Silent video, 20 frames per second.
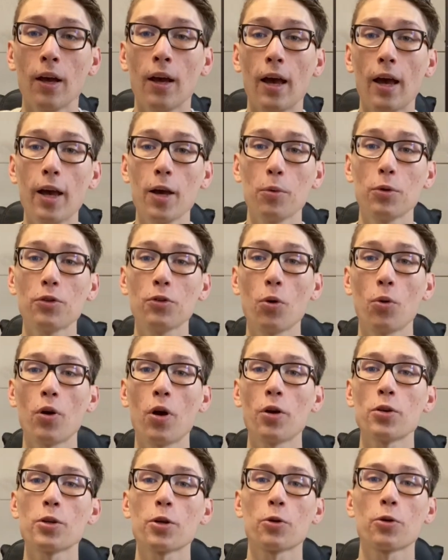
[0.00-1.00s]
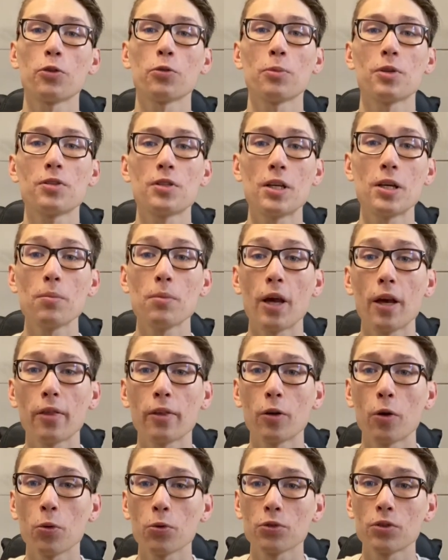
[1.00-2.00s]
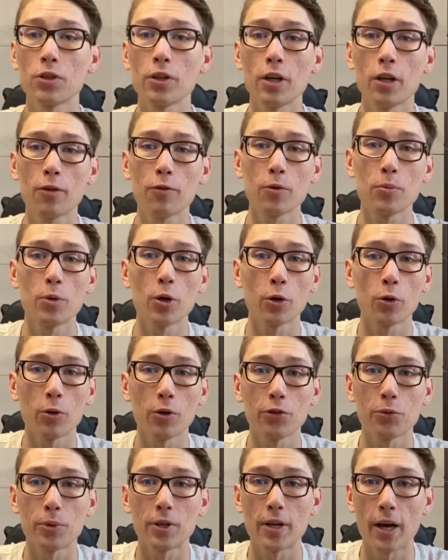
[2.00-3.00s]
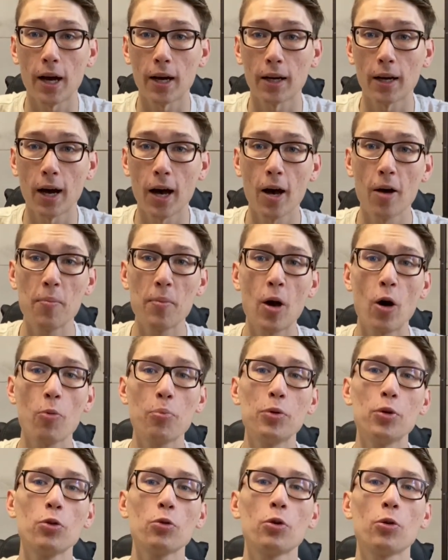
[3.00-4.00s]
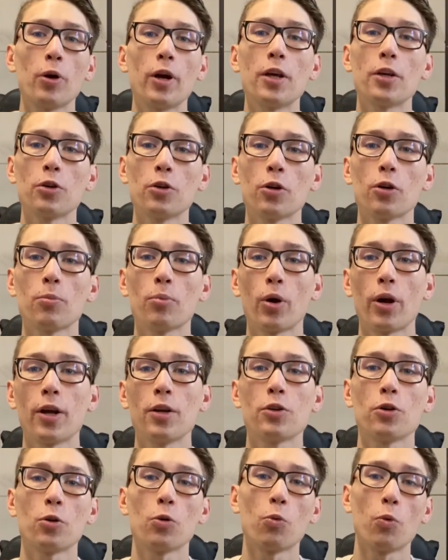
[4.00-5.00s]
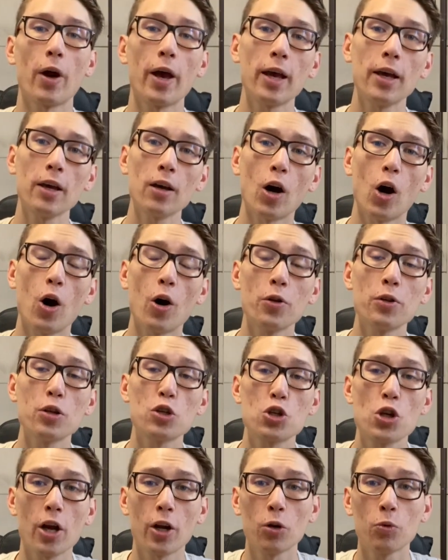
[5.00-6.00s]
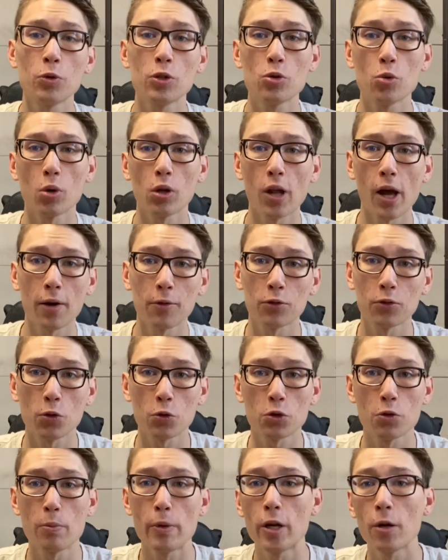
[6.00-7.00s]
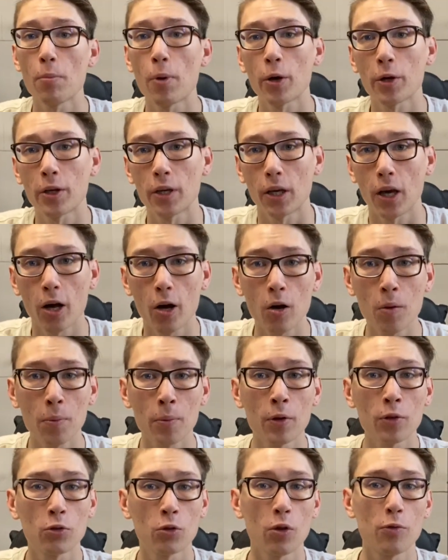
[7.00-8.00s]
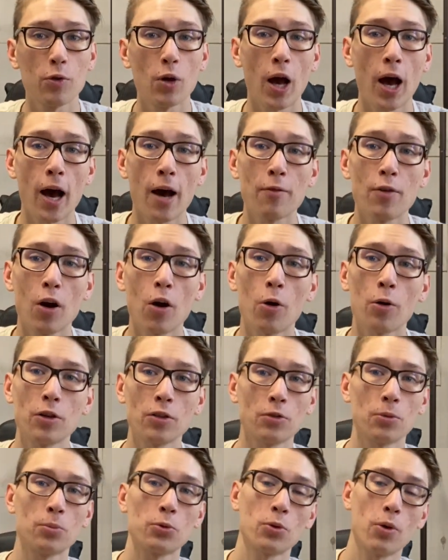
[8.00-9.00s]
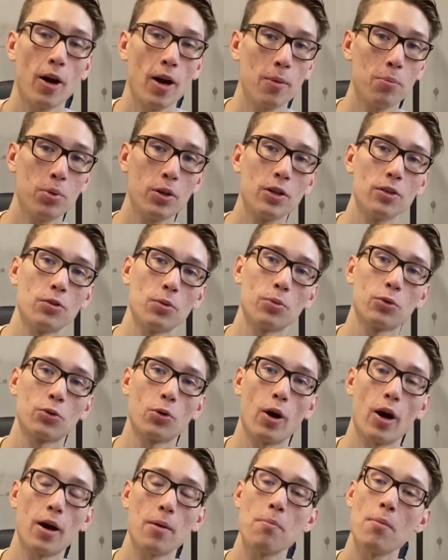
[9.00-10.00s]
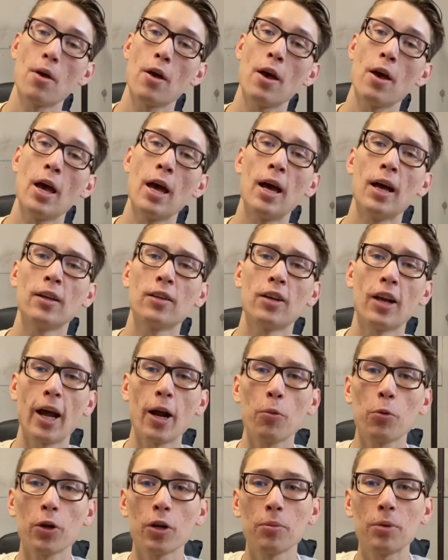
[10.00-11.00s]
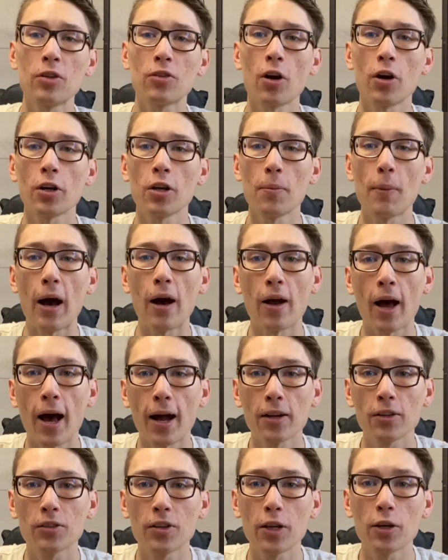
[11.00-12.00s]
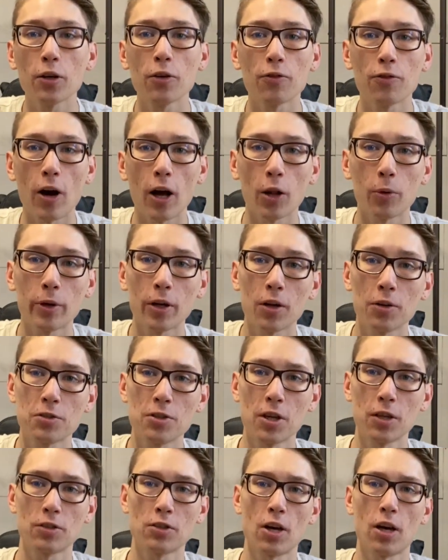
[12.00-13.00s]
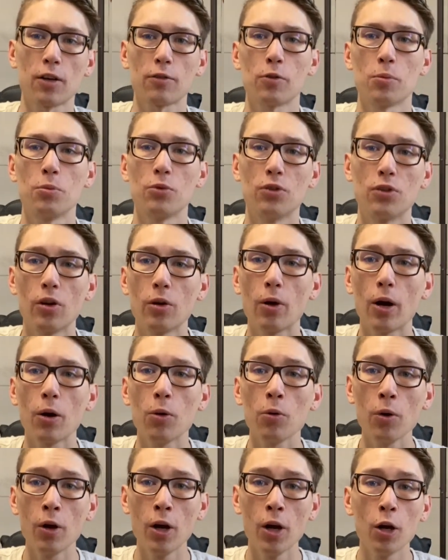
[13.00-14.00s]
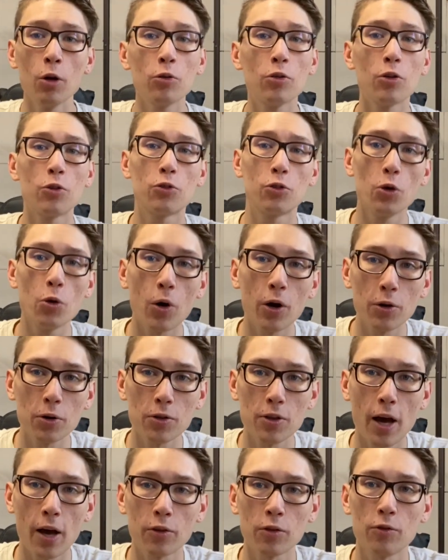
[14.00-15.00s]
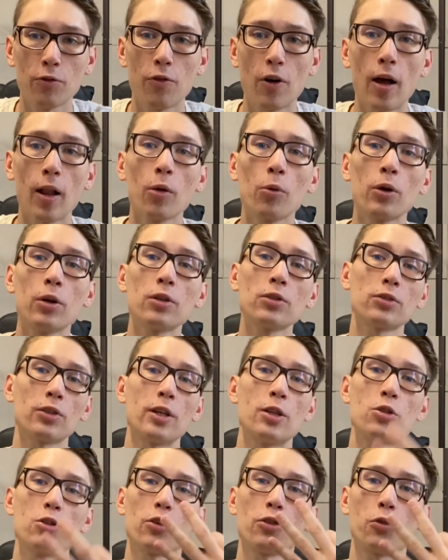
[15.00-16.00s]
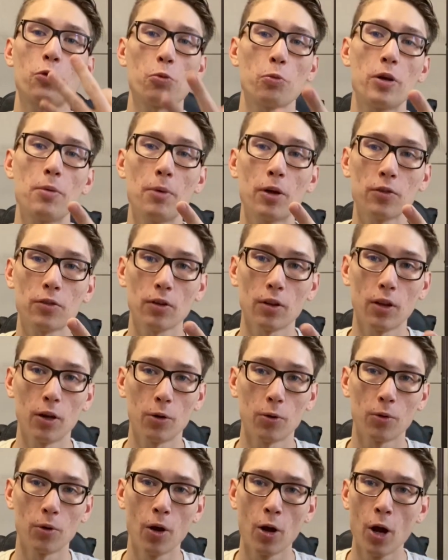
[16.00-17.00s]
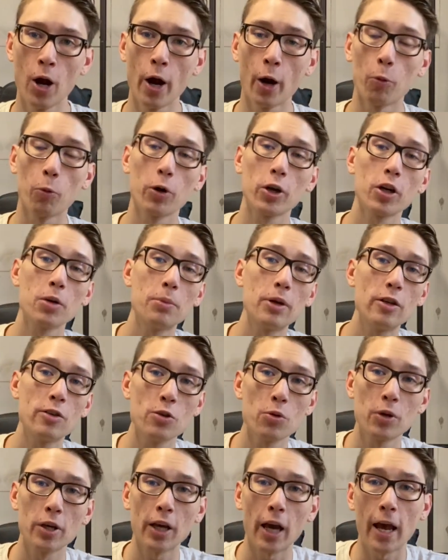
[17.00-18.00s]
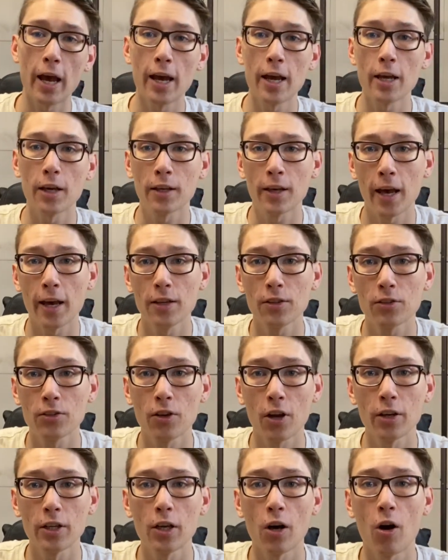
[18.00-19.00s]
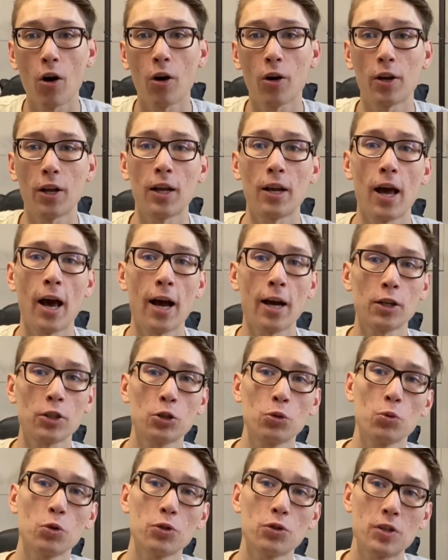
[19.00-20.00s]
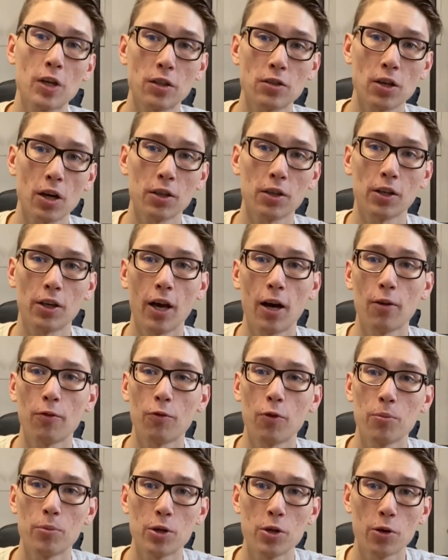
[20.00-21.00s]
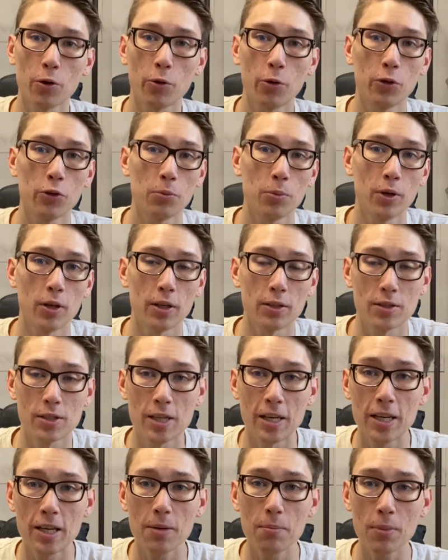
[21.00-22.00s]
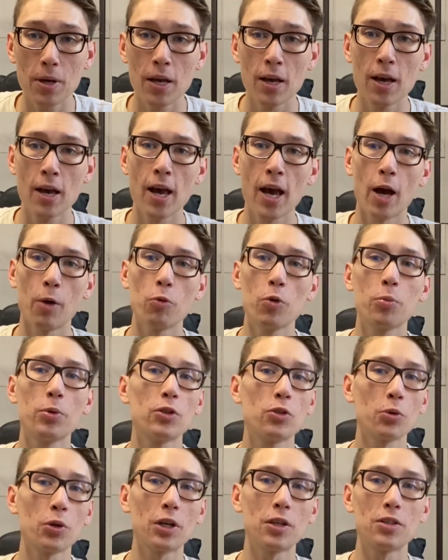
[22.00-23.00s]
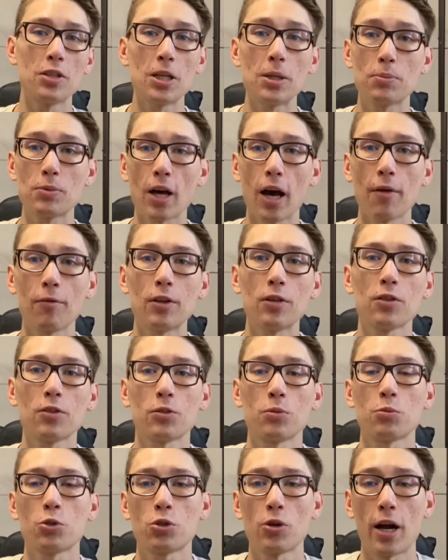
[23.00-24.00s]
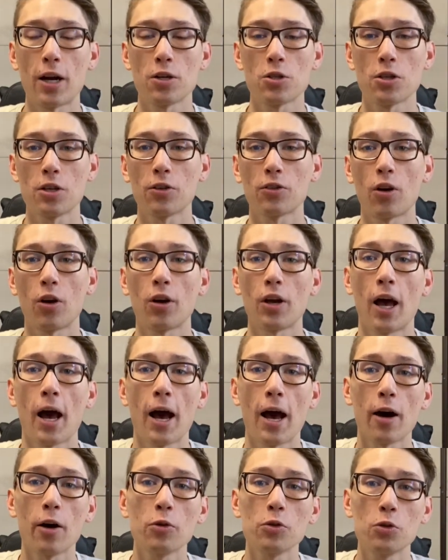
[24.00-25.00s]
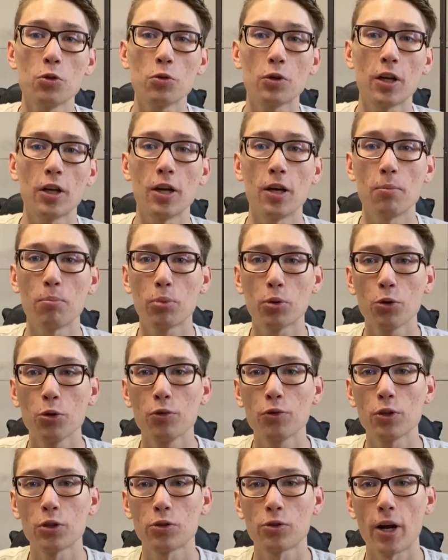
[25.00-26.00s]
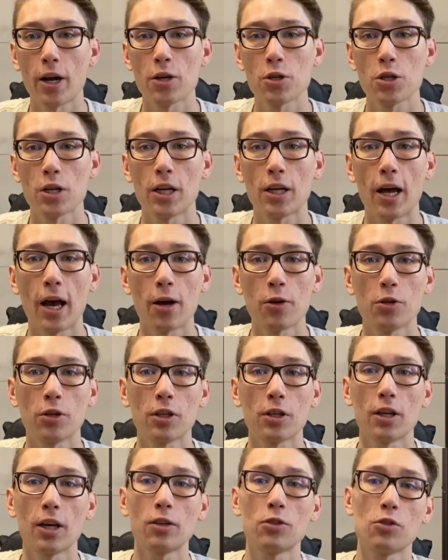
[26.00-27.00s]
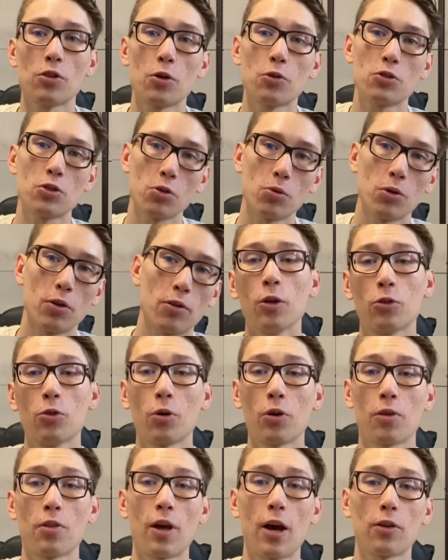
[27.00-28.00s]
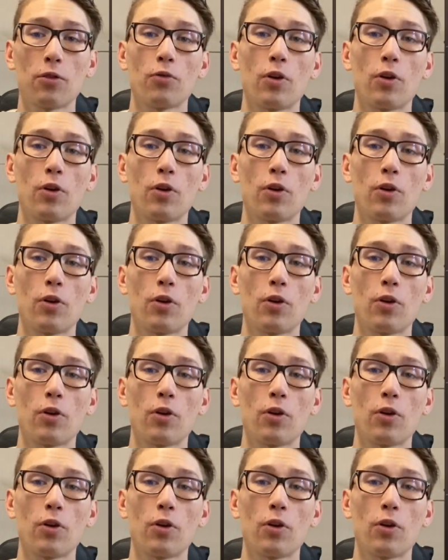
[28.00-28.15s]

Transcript: Hey, what's going on, your Charisma team? Nathan Olson here from yourcharisma.com, helping you create your brand your way. On this channel, we do a lot of social media marketing help, so if you have not already subscribed, please subscribe. Today, we're going to be talking about how to take your following on TikTok from 0 to 200,000 followers in just 3 months alone. We're going to be doing a case study on an actual TikTok account from the Your Charisma team, and we'll be doing a deep dive into some strategies on how you can improve your strategy and how you can get to those 200,000